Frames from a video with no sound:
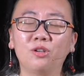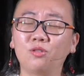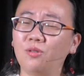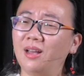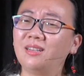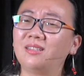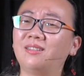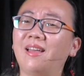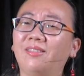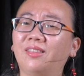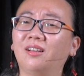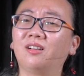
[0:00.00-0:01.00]
Trust
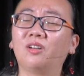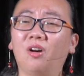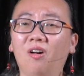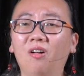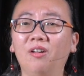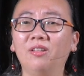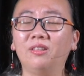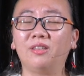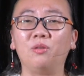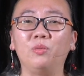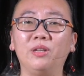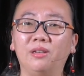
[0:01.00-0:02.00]
that the God
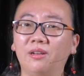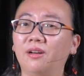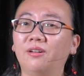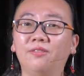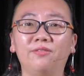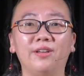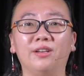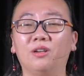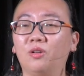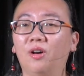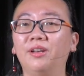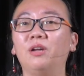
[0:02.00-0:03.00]
that we love and the
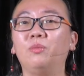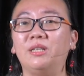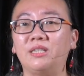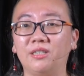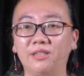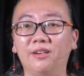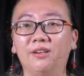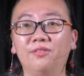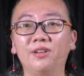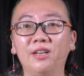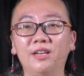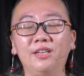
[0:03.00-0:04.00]
God that we
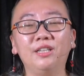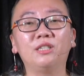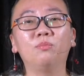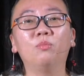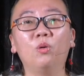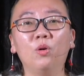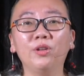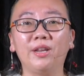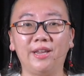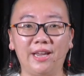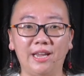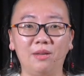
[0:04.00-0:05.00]
serve is more
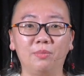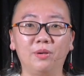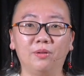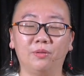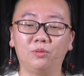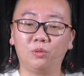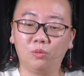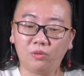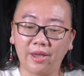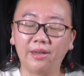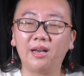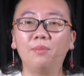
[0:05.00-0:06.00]
than able to
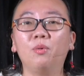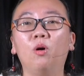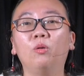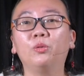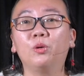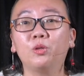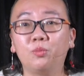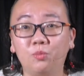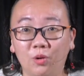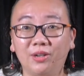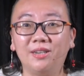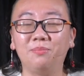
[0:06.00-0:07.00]
take up all those
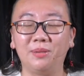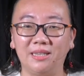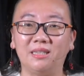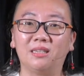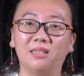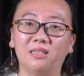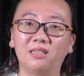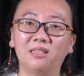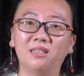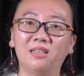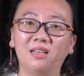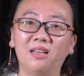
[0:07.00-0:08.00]
broken
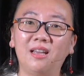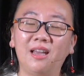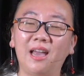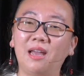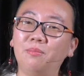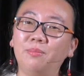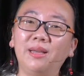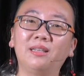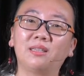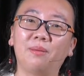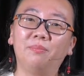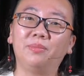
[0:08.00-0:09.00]
pieces and
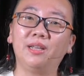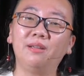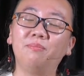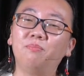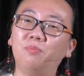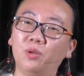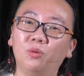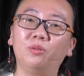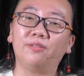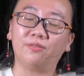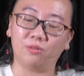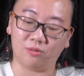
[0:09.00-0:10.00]
make something
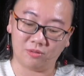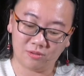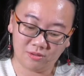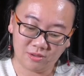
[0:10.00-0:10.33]
beautiful.